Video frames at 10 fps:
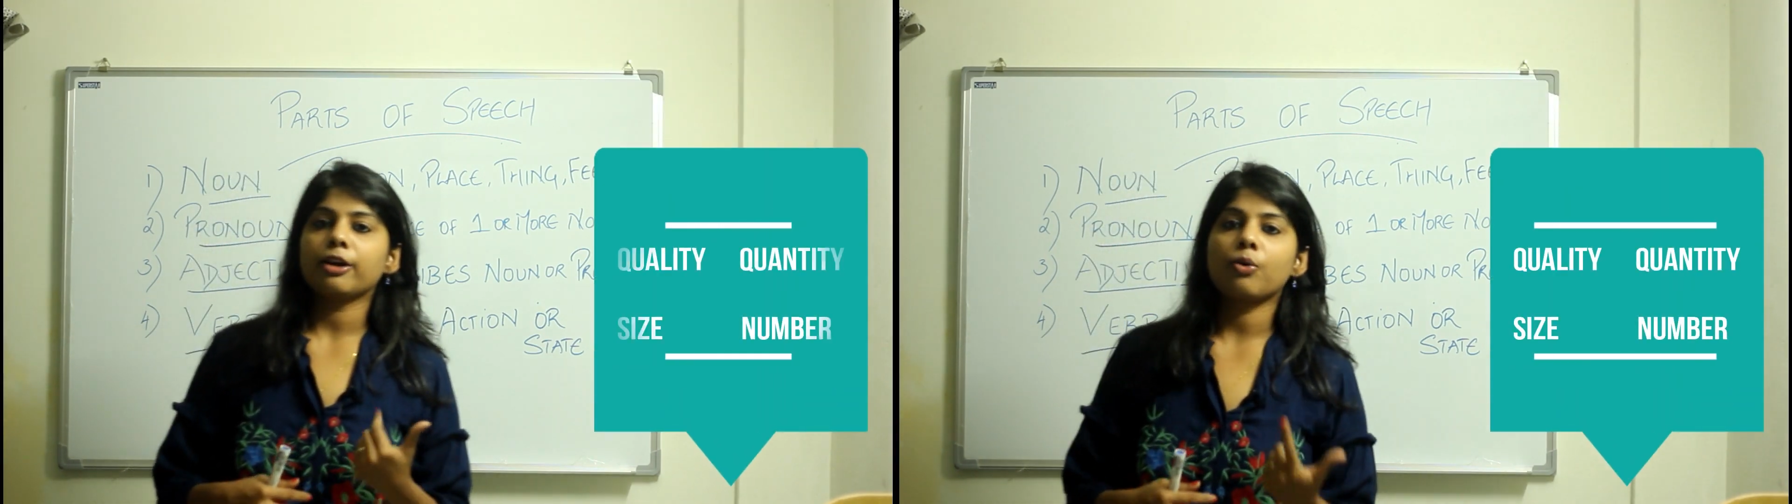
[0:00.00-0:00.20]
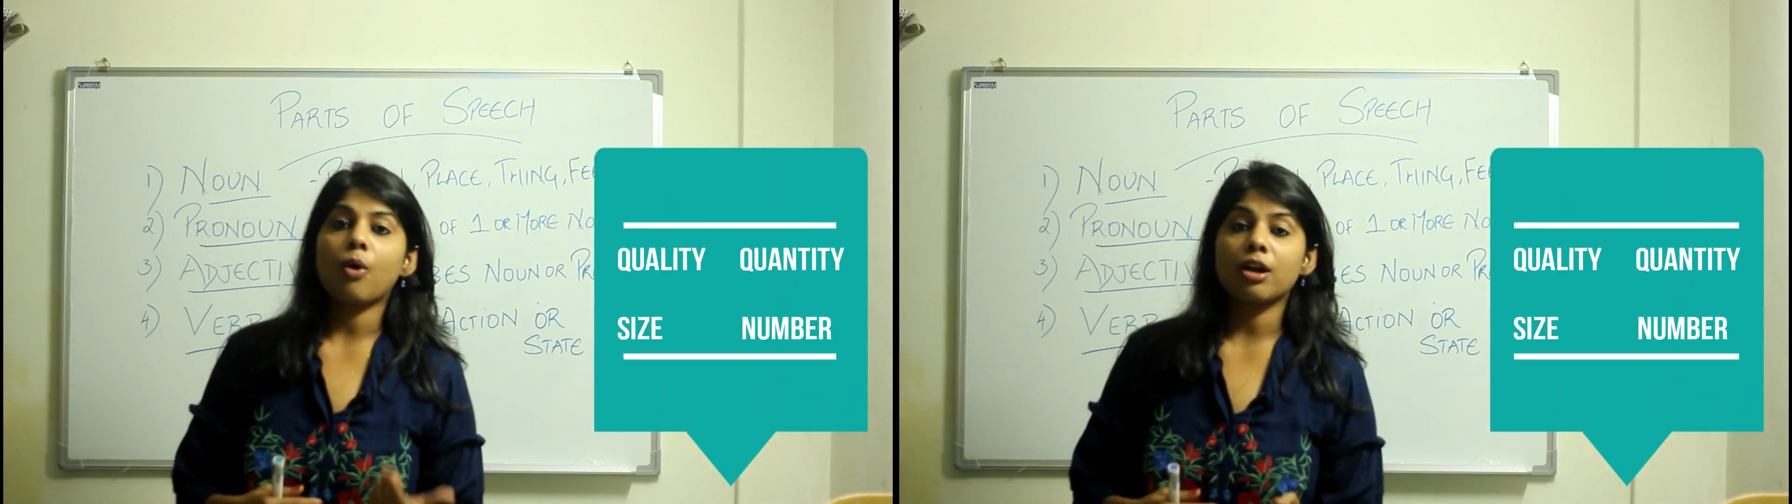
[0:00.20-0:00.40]

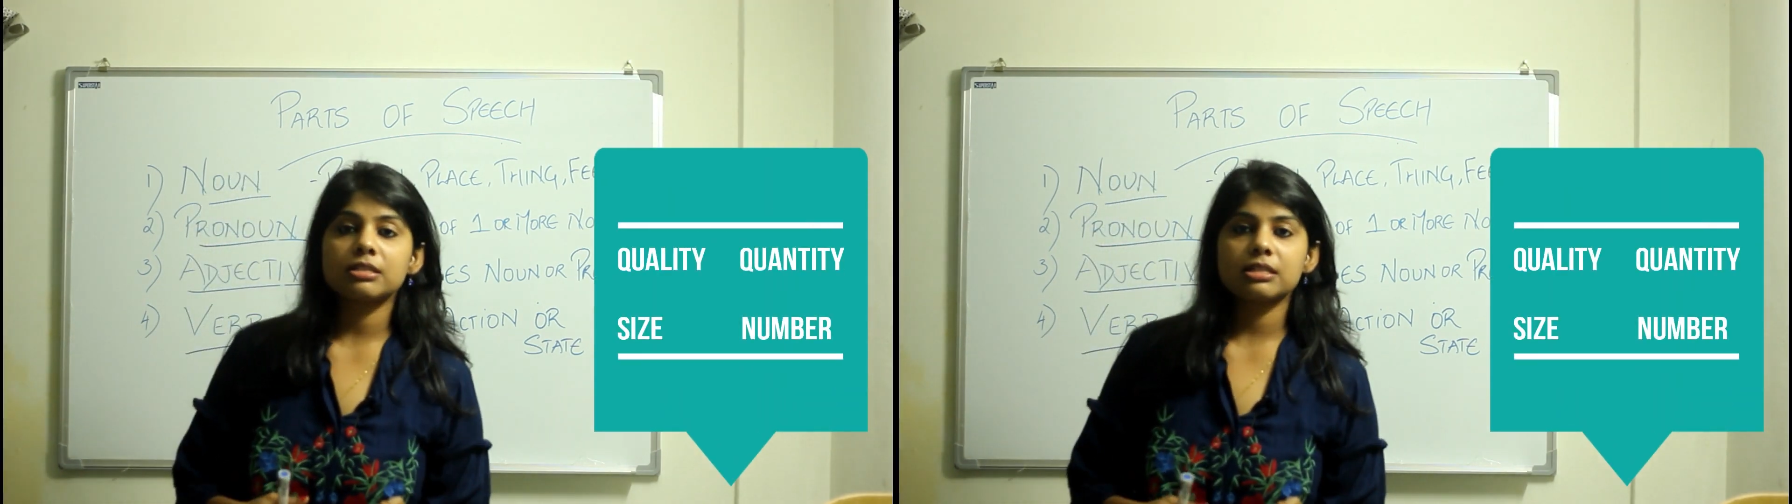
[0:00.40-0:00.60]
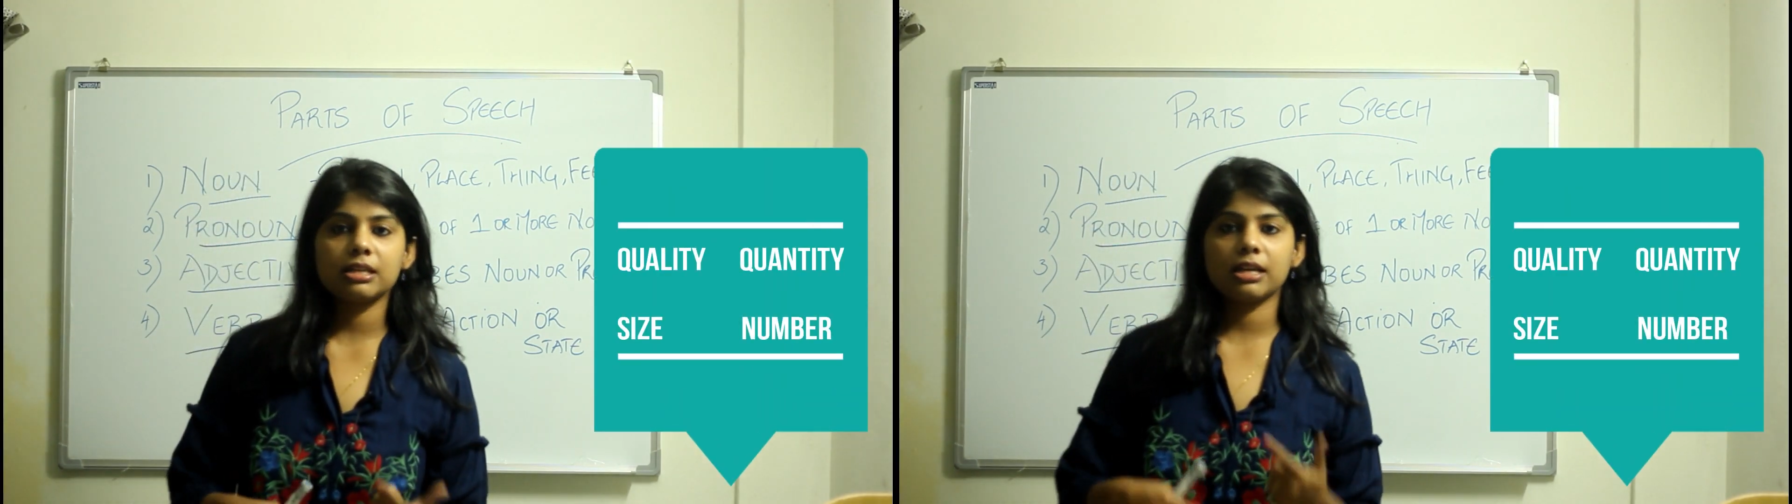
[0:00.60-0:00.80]

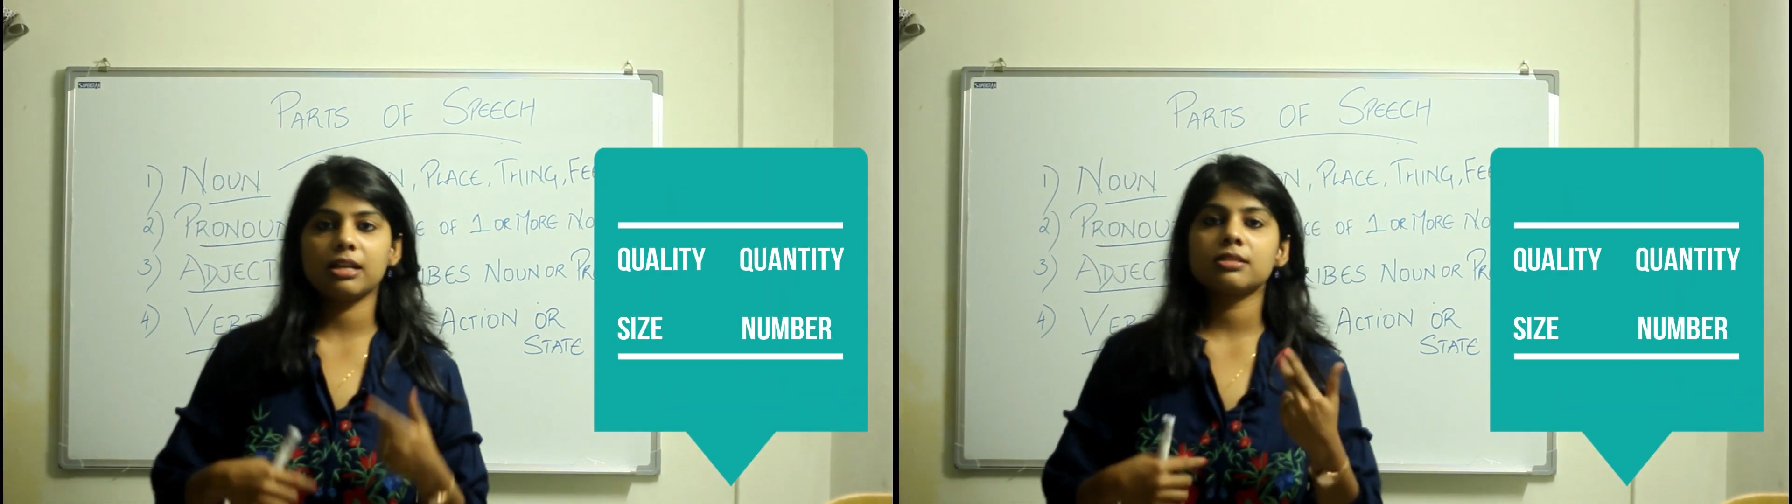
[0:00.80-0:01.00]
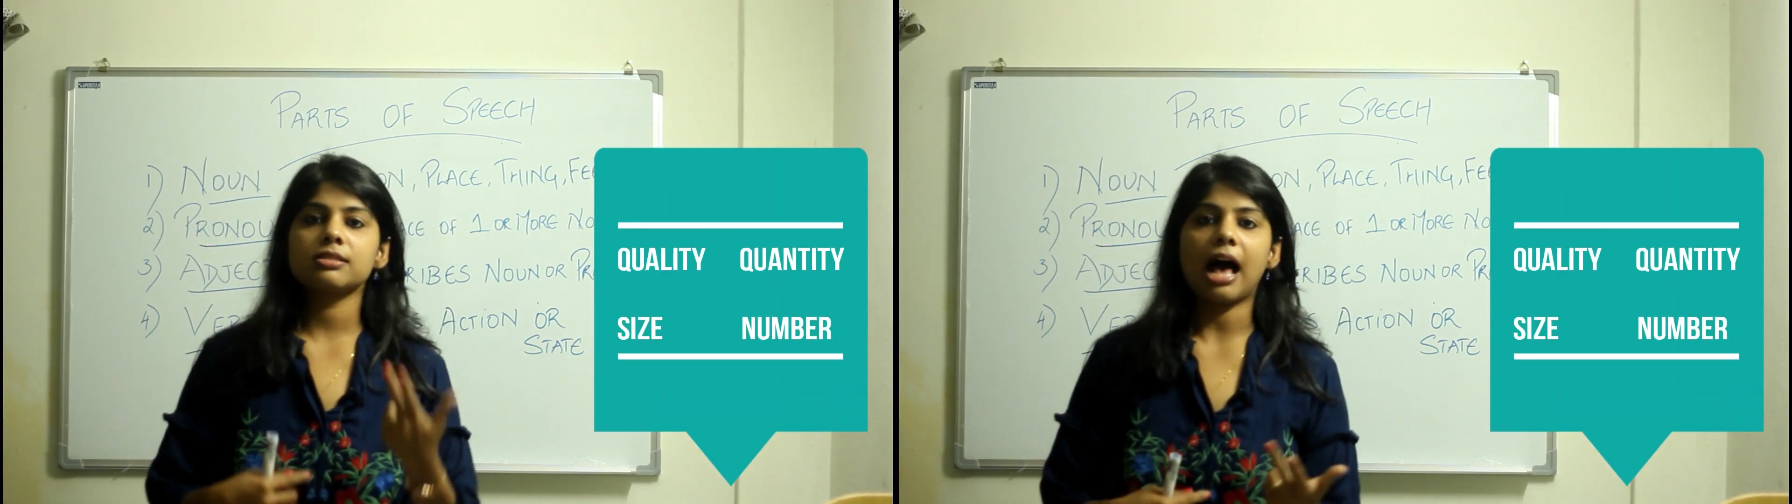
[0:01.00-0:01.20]

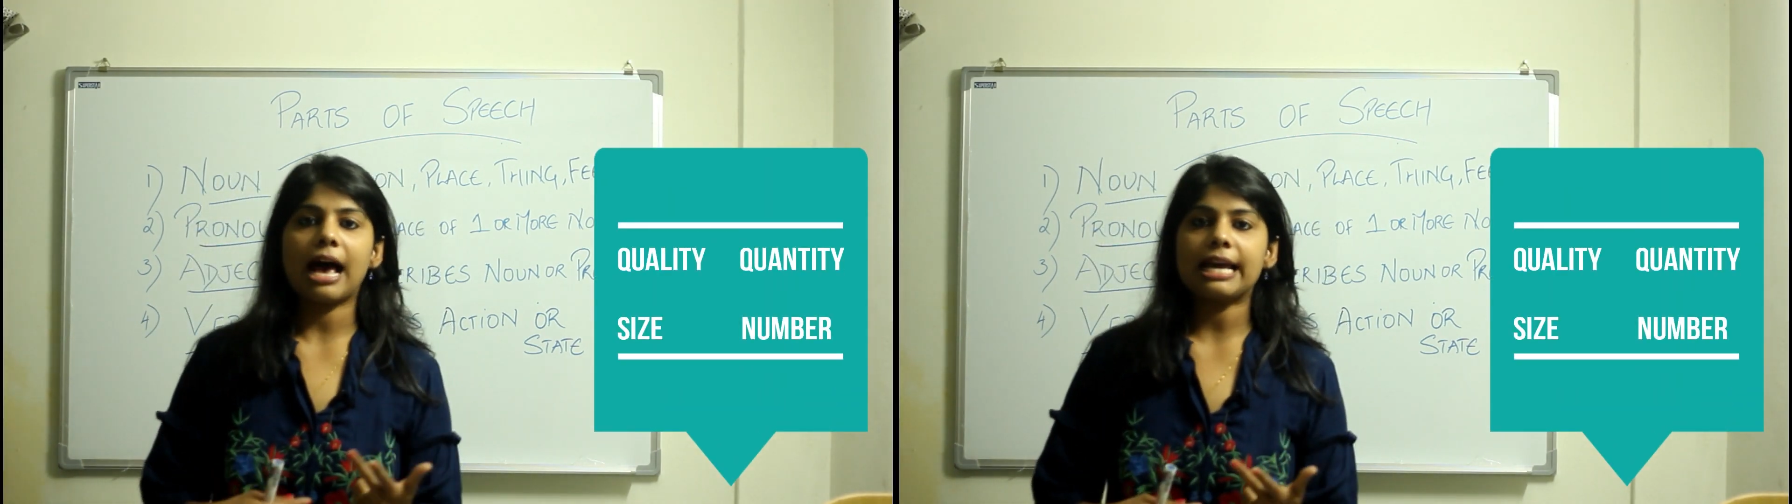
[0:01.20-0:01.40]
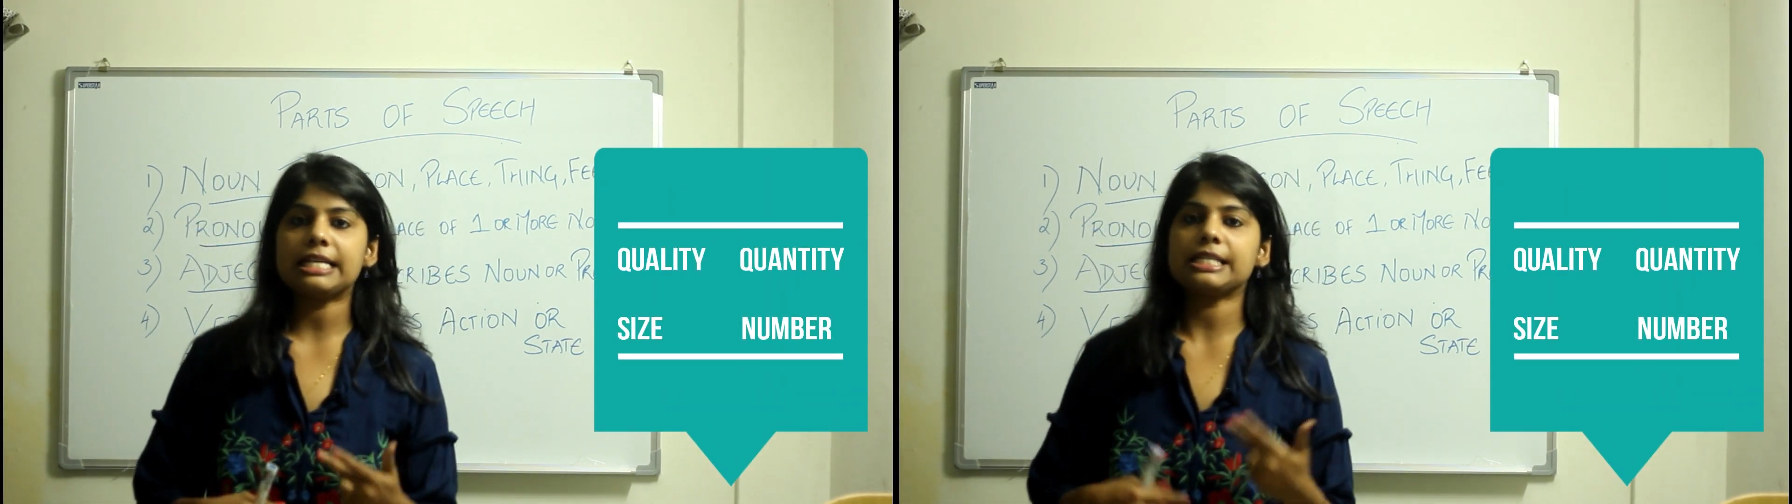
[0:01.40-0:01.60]
quantity,
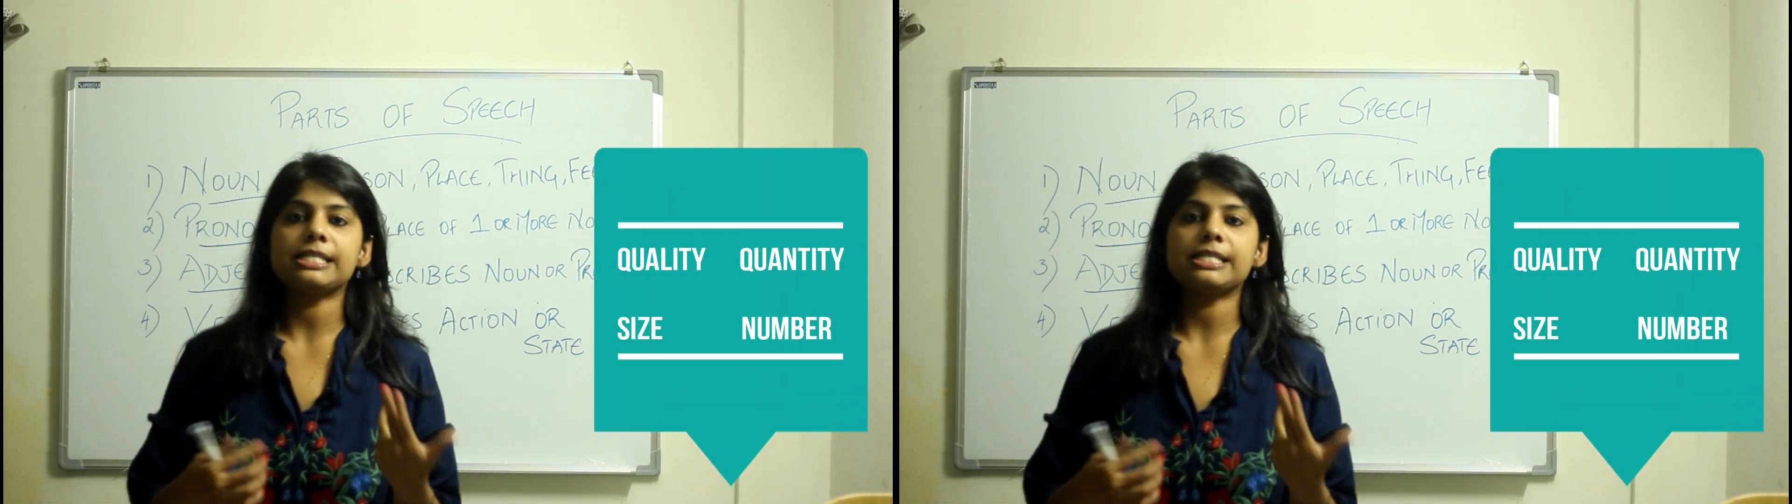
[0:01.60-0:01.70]
size,